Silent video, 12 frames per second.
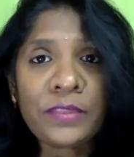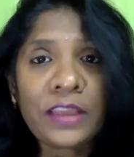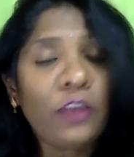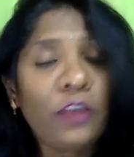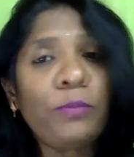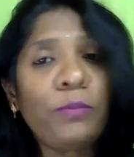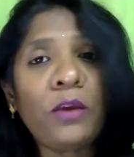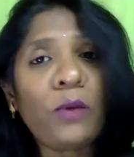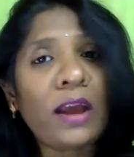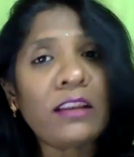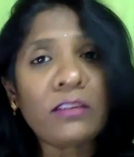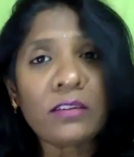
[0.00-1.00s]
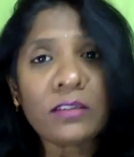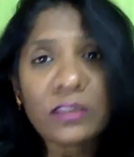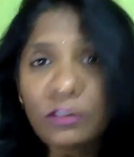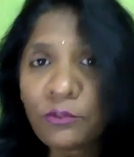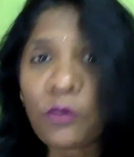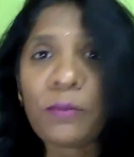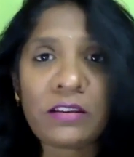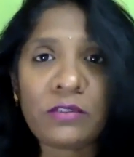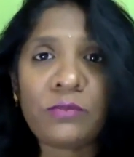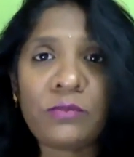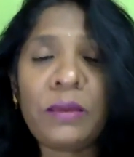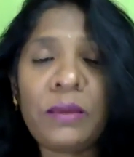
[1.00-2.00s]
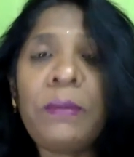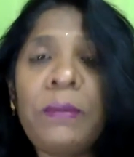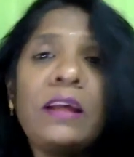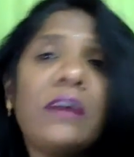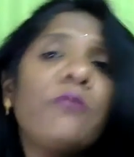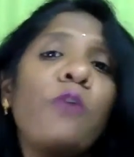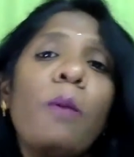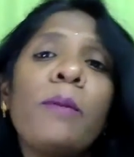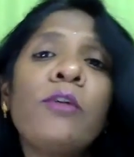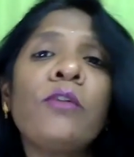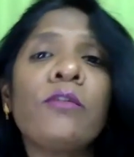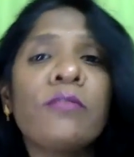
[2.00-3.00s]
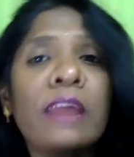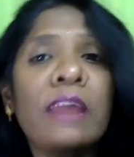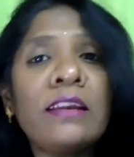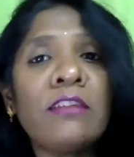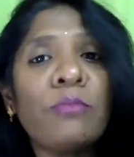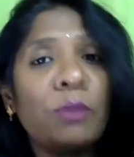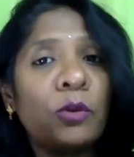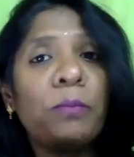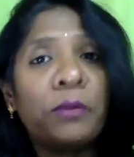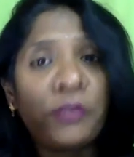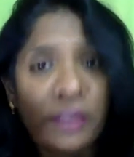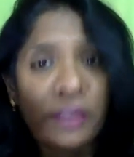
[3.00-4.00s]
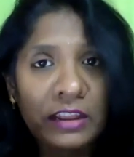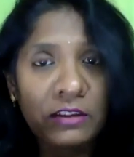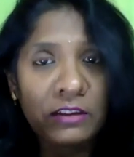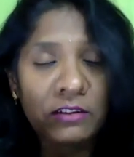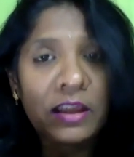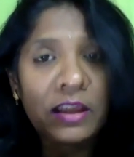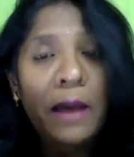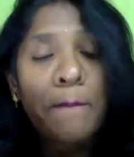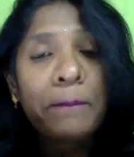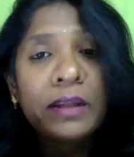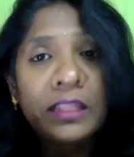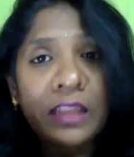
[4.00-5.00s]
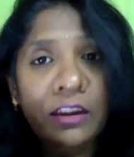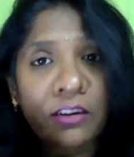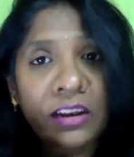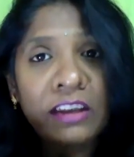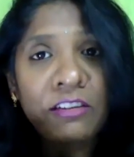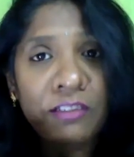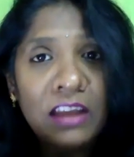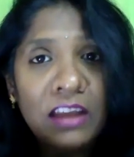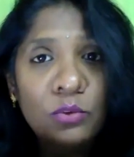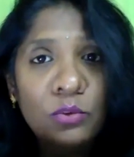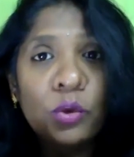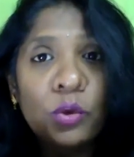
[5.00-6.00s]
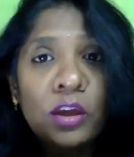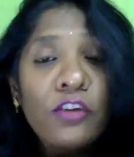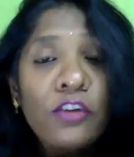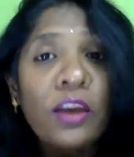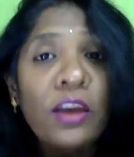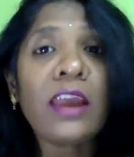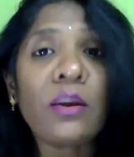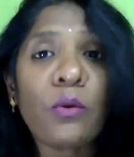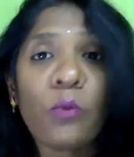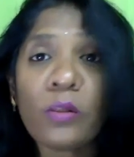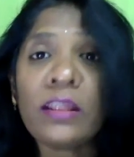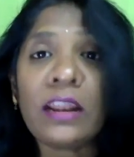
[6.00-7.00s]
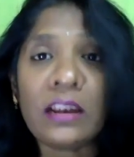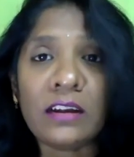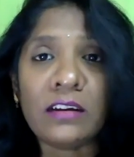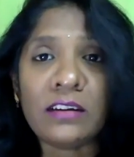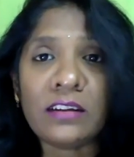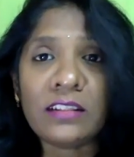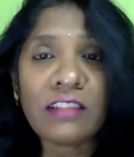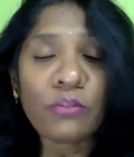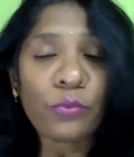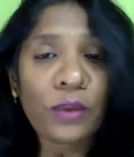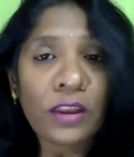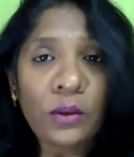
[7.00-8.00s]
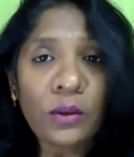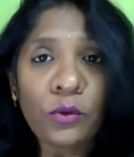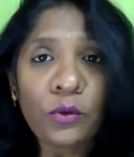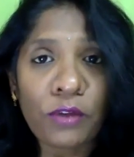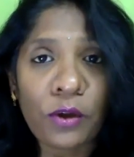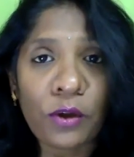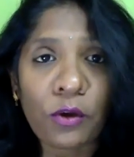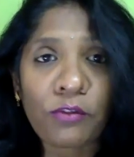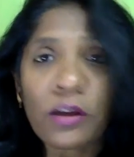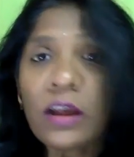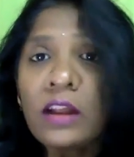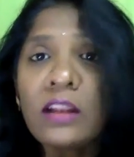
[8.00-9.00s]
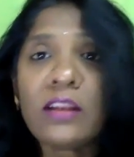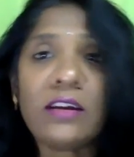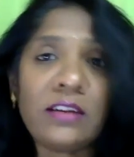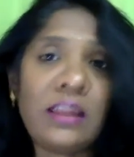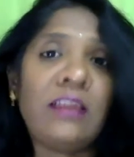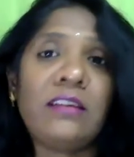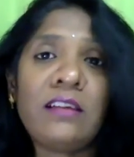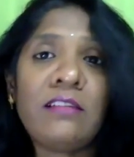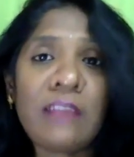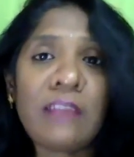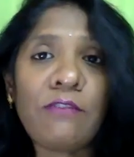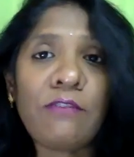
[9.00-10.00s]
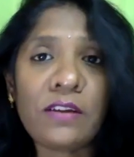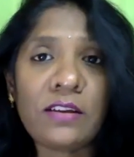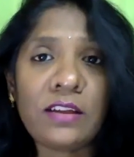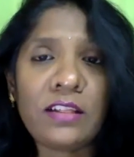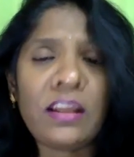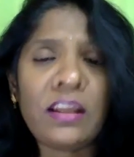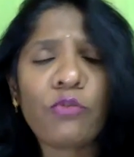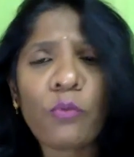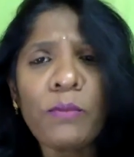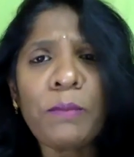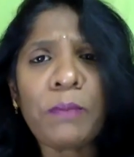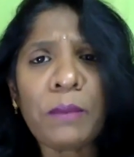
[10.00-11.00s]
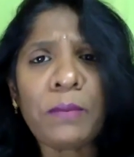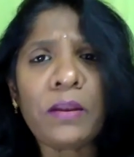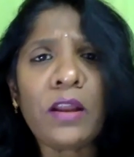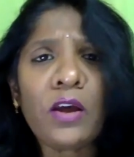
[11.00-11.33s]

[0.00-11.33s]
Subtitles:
it could be quite informative. Maybe the formation of sentence may not be really good, but they really try to share what they learned. That's a very good way of learning, self-learning. There are so many people